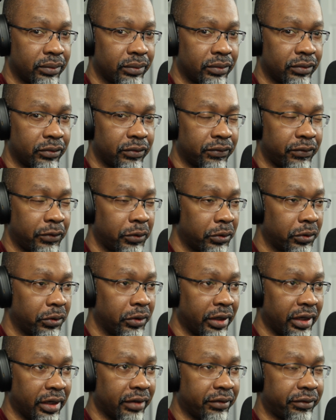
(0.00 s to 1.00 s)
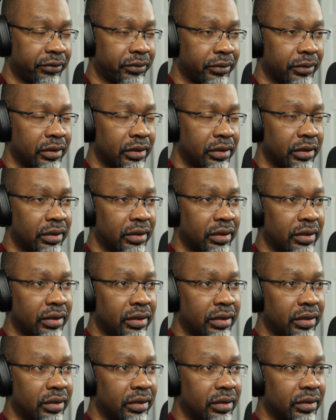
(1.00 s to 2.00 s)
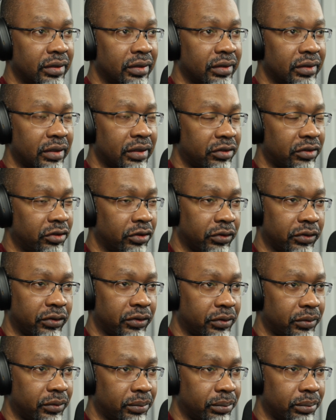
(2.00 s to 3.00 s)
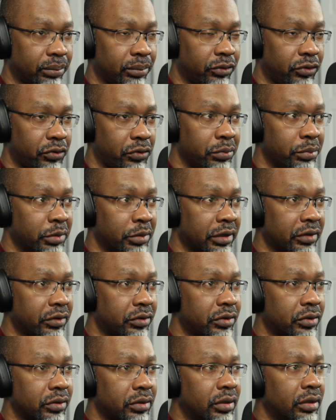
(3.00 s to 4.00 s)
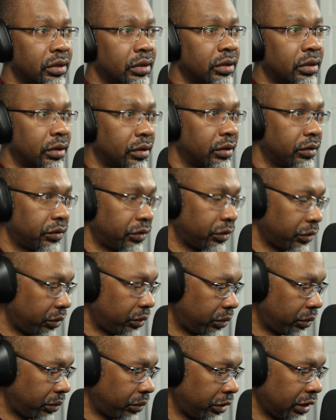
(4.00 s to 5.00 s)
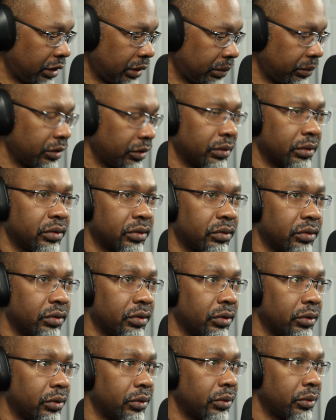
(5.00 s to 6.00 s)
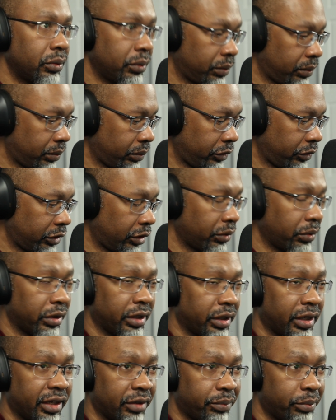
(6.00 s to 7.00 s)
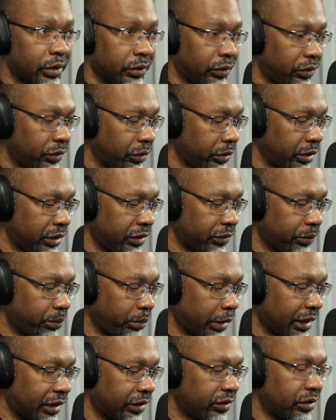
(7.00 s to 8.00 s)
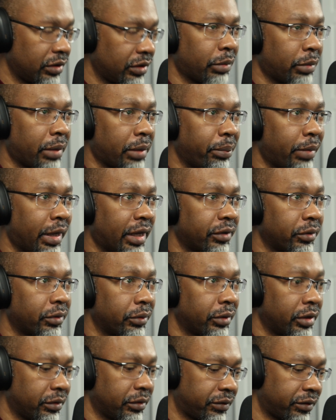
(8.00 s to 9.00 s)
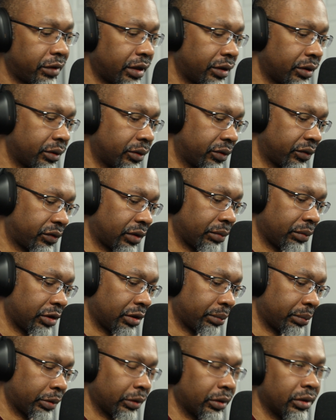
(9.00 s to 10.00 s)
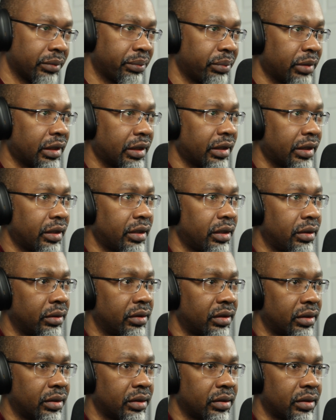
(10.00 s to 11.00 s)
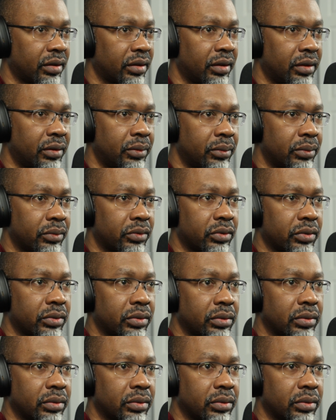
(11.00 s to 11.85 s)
photograph. That's just too much. So what I'm going to do, or what I've been doing, is managing my background files. I'm going to pull up my account